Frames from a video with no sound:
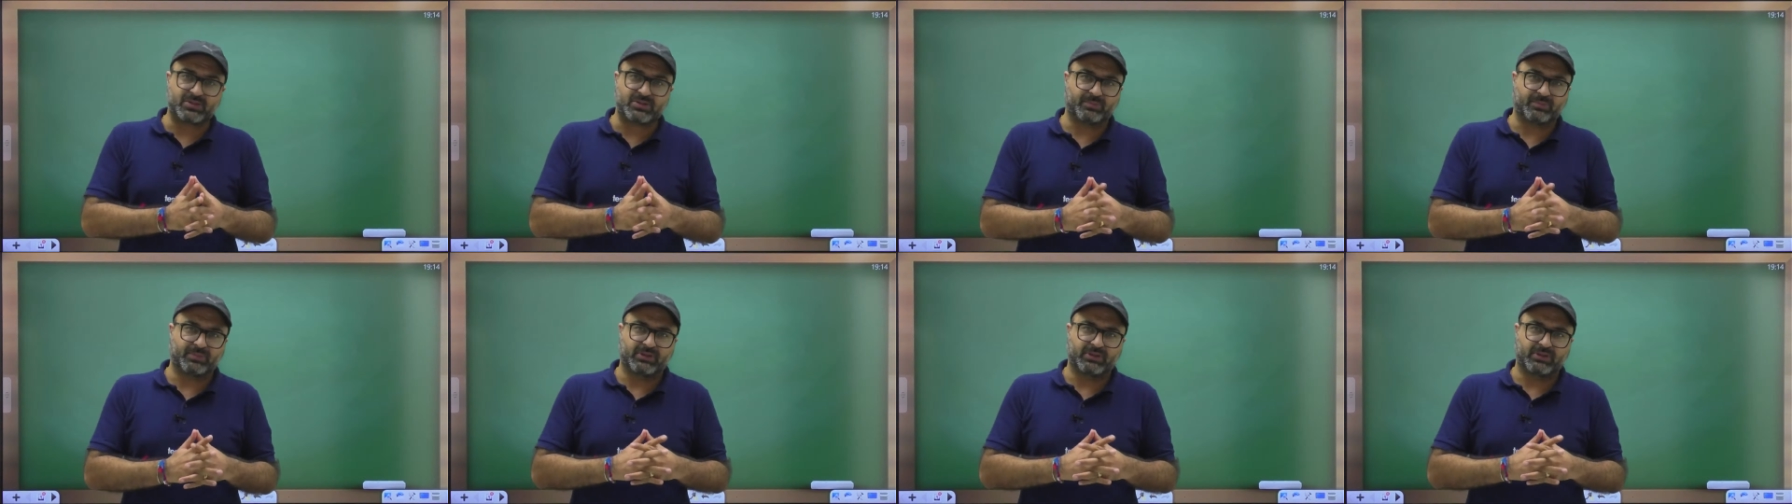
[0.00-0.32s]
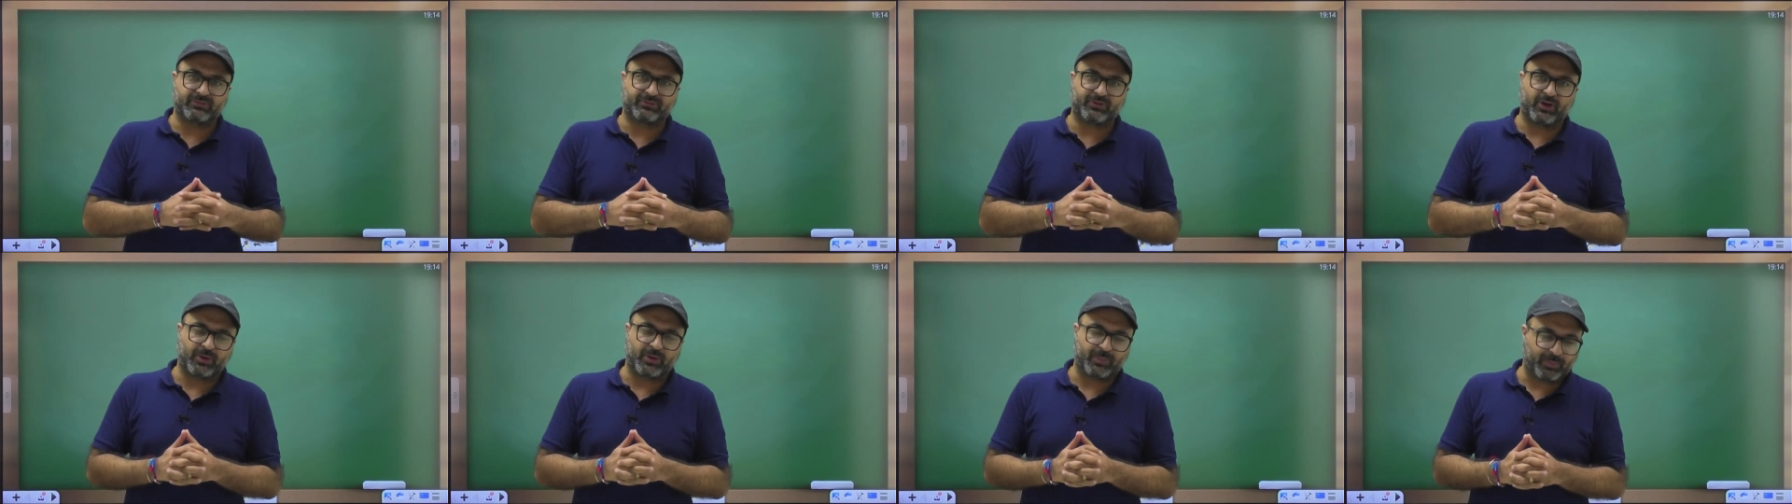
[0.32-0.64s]
for
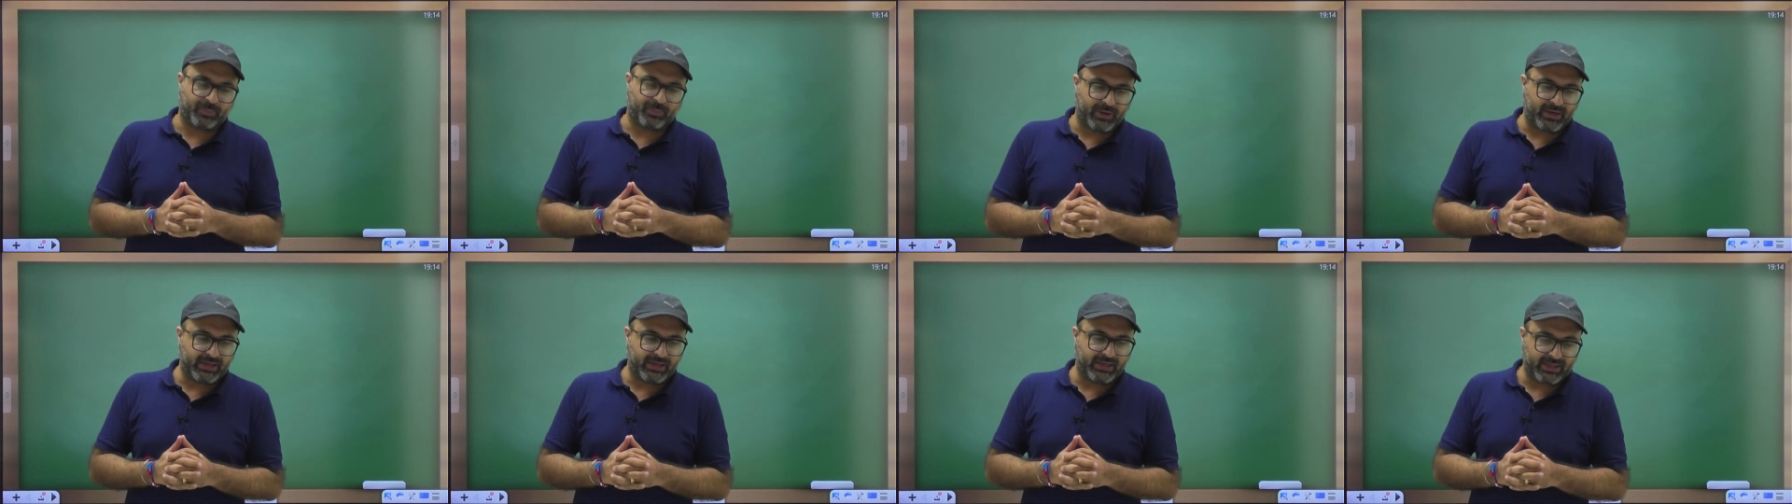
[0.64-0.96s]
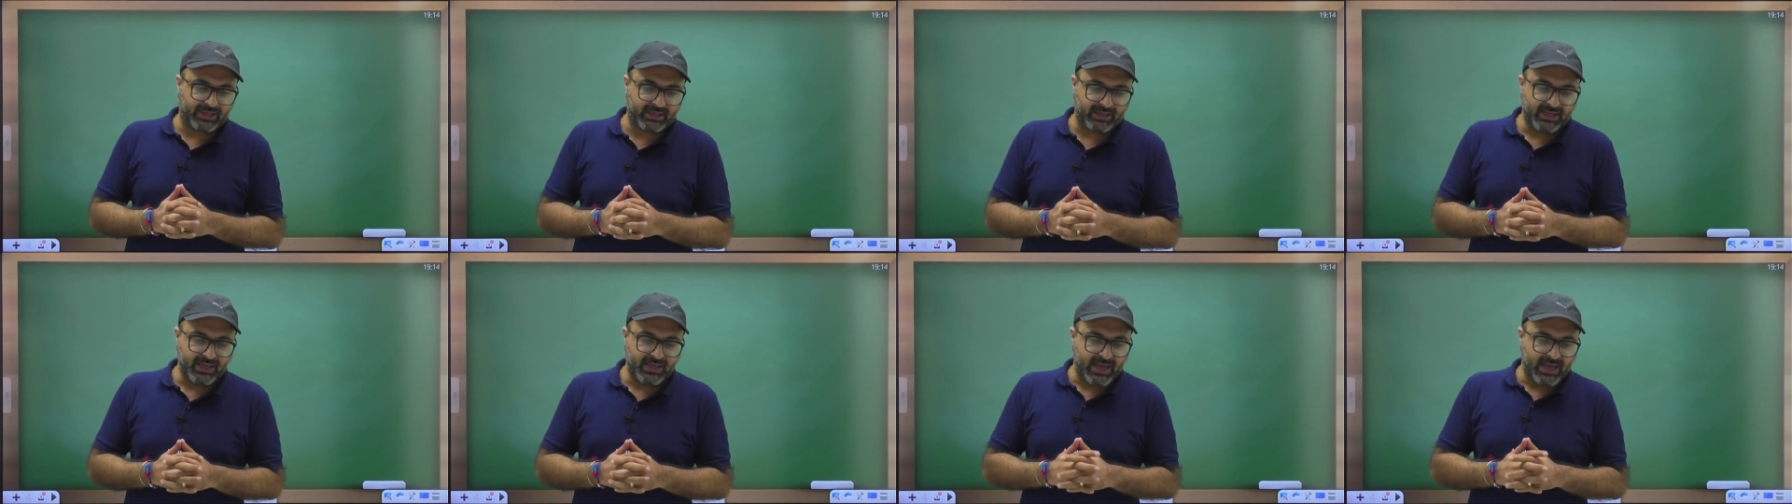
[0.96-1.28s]
printing
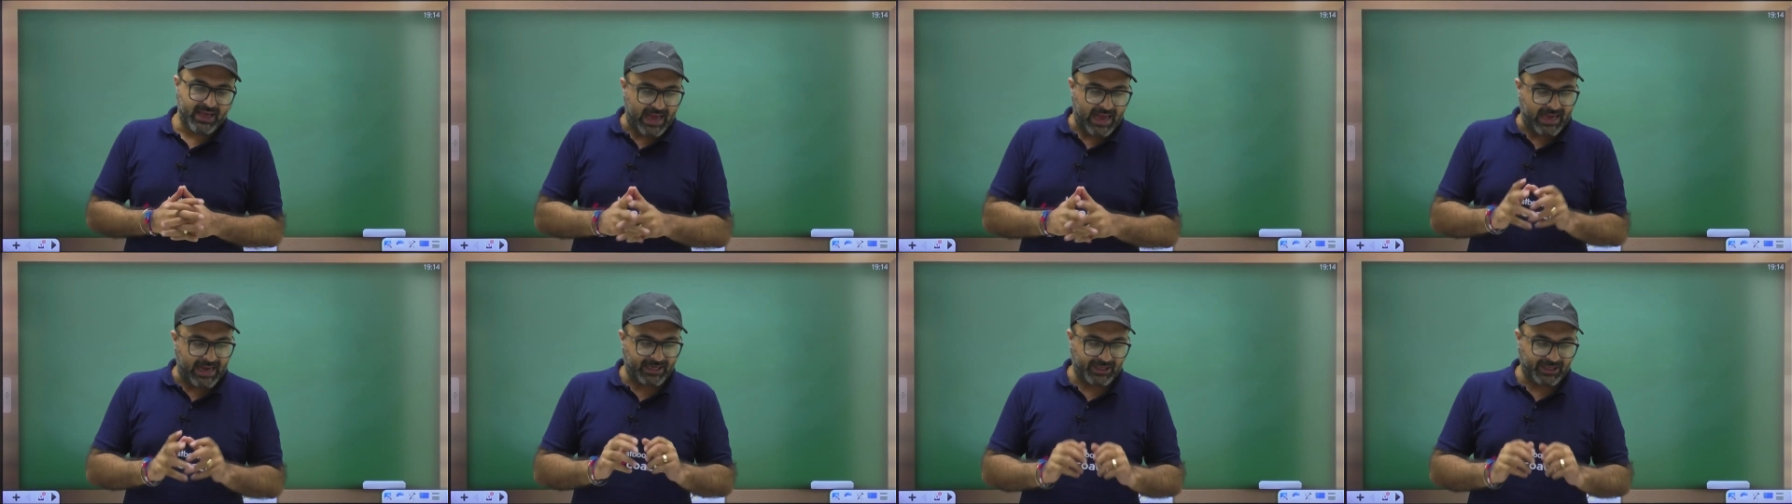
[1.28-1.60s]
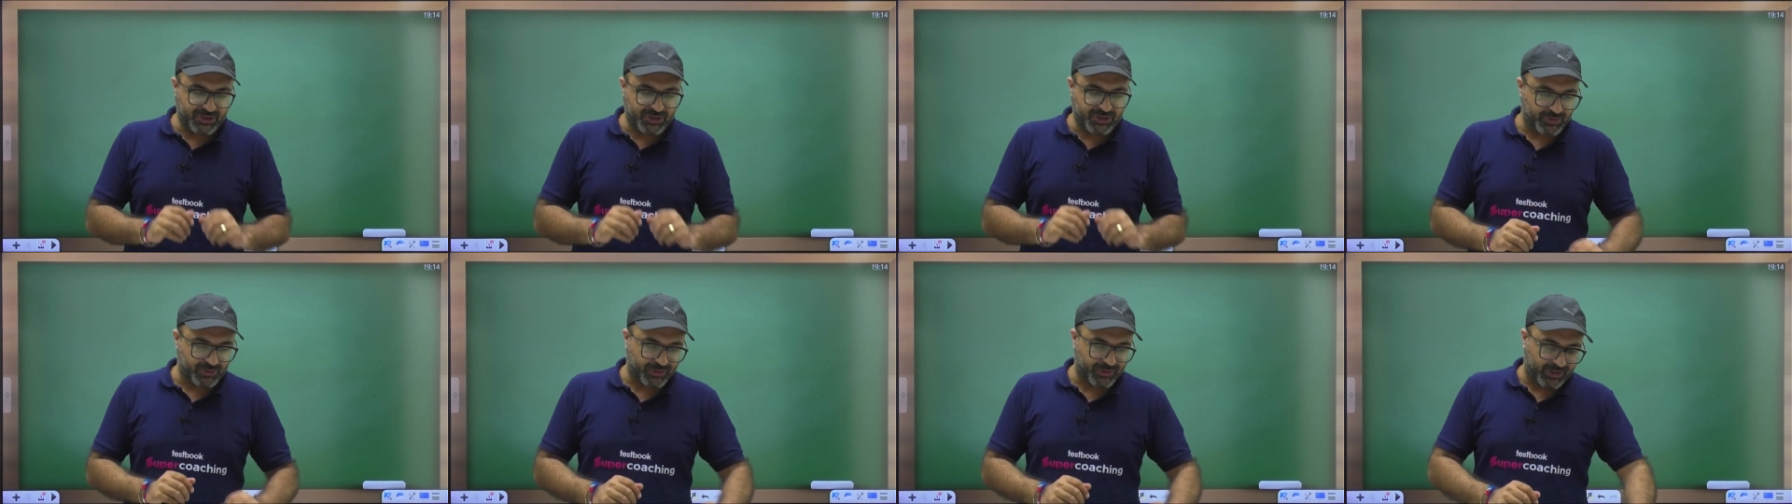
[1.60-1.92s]
and issuing
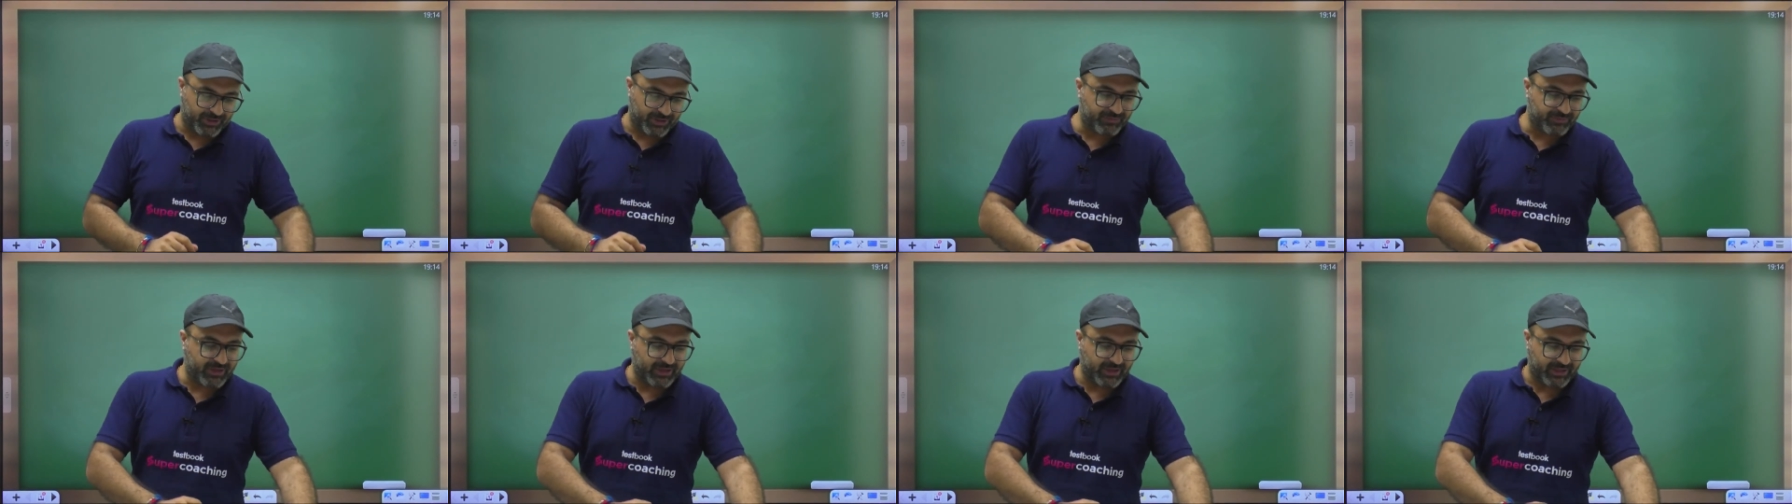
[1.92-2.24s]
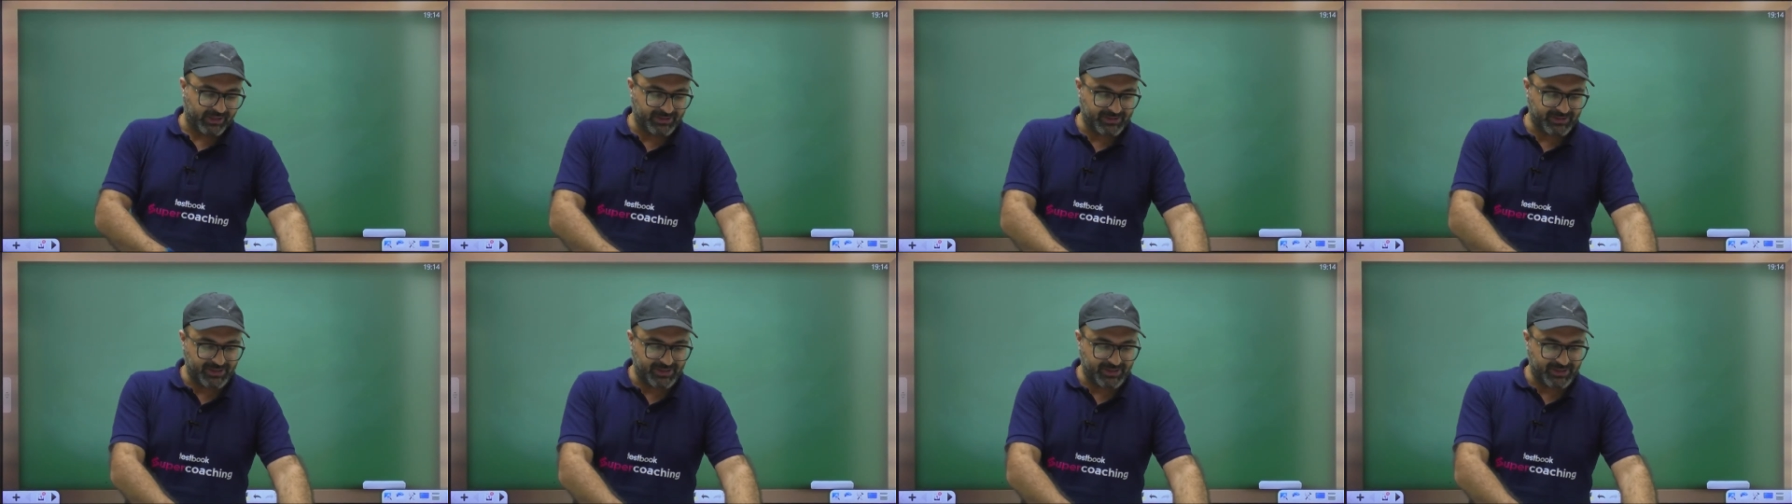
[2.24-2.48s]
of currency.